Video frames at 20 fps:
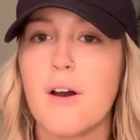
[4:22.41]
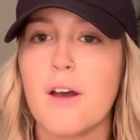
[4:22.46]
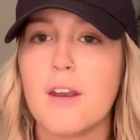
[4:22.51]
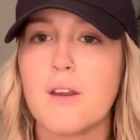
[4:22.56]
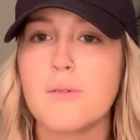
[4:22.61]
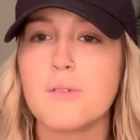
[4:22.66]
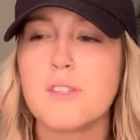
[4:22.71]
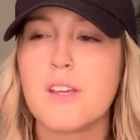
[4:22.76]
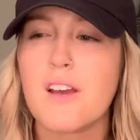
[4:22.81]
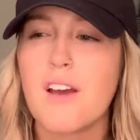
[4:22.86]
And I
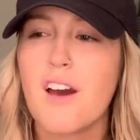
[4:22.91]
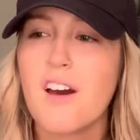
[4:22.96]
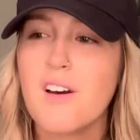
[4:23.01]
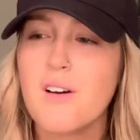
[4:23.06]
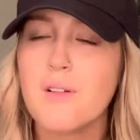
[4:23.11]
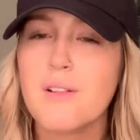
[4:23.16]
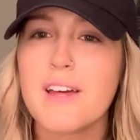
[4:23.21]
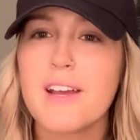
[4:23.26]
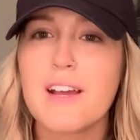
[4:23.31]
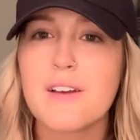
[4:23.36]
was like,
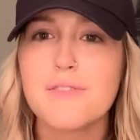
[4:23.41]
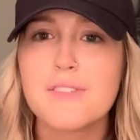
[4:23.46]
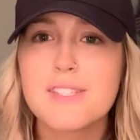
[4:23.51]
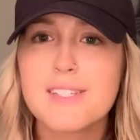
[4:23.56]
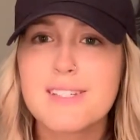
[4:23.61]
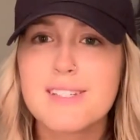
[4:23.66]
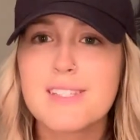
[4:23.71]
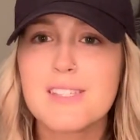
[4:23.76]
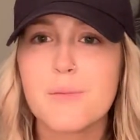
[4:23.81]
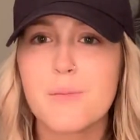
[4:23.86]
oh, like I've
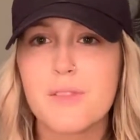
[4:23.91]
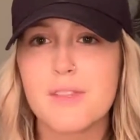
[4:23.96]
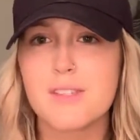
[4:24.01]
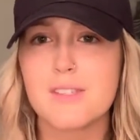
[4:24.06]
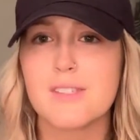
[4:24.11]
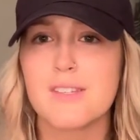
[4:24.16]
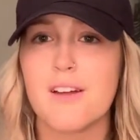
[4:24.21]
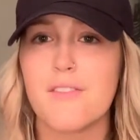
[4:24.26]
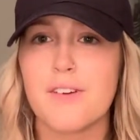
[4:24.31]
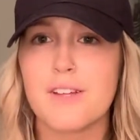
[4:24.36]
seen some of this
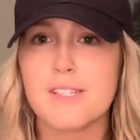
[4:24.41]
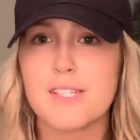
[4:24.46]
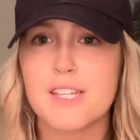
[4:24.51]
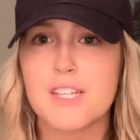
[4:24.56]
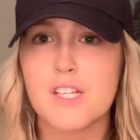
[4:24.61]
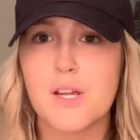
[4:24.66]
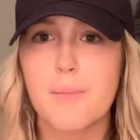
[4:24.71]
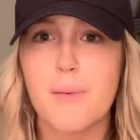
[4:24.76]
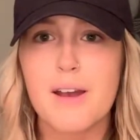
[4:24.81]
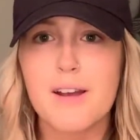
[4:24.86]
stuff at
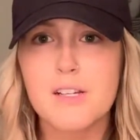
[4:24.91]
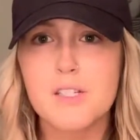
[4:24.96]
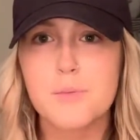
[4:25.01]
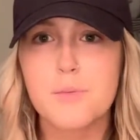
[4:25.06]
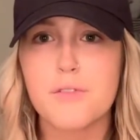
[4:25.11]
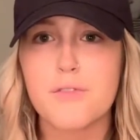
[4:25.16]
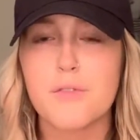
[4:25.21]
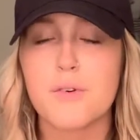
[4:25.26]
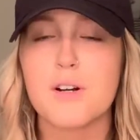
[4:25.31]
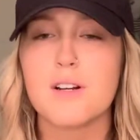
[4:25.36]
TJ Maxx
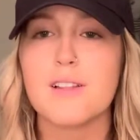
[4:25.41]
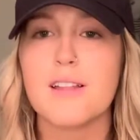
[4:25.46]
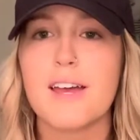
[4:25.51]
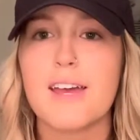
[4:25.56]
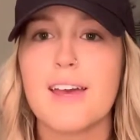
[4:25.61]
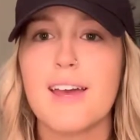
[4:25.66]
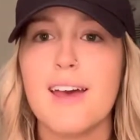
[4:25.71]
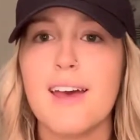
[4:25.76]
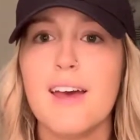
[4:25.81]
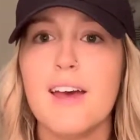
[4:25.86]
before.
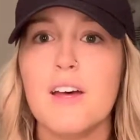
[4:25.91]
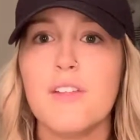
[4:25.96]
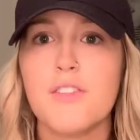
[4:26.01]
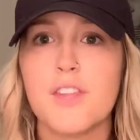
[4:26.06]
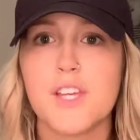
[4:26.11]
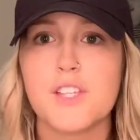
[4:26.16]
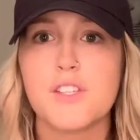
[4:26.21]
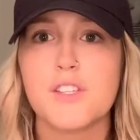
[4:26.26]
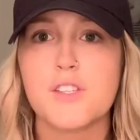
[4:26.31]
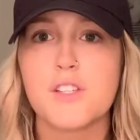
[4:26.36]
Like,
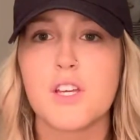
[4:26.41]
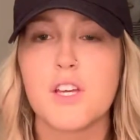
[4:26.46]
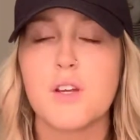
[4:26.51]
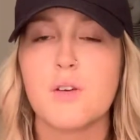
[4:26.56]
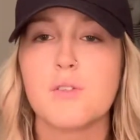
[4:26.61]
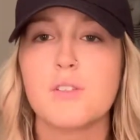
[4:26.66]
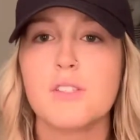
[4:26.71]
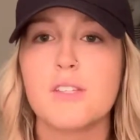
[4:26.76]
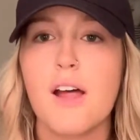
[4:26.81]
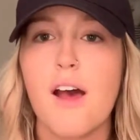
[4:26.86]
this is
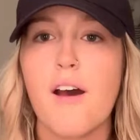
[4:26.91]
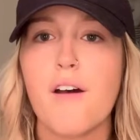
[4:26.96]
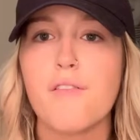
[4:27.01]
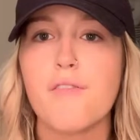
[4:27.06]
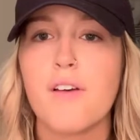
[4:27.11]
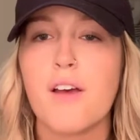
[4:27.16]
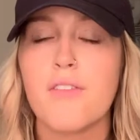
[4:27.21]
cute stuff.